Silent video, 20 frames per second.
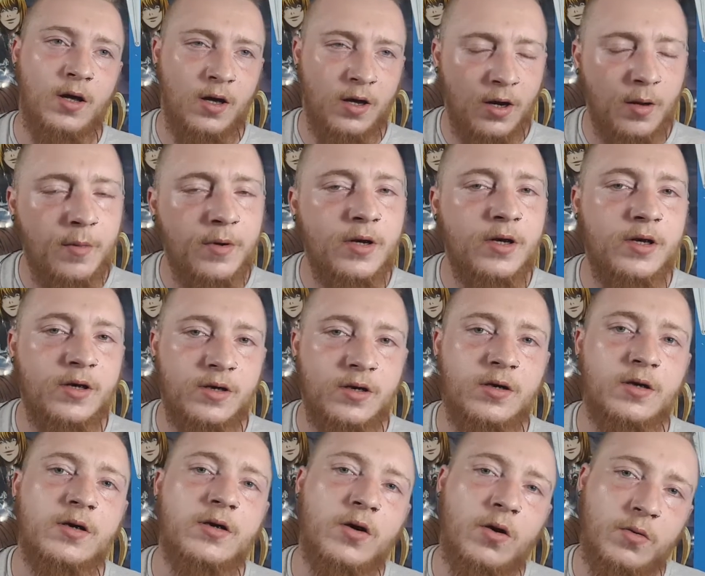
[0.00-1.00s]
And I mean,
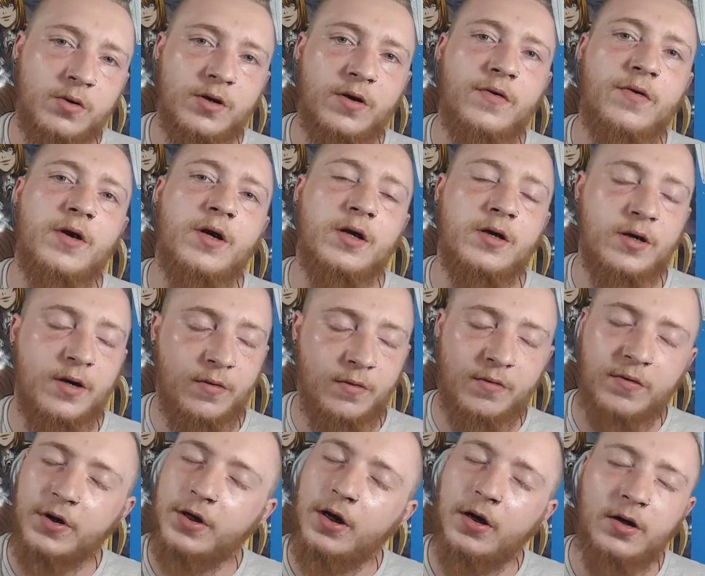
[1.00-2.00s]
it's always a thing,
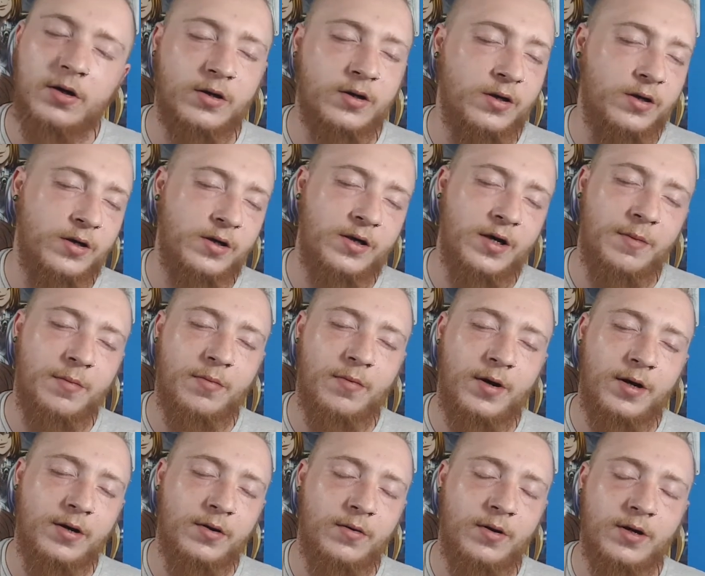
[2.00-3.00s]
every colour is going to
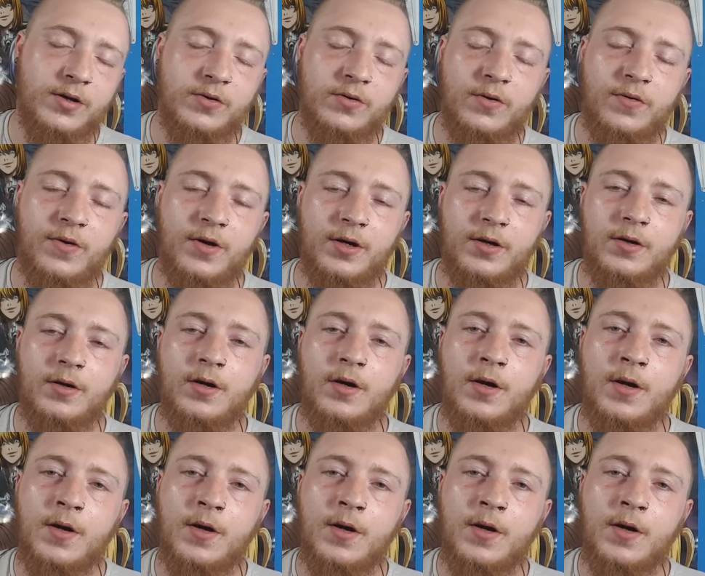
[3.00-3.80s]
separate and all that sort of thing.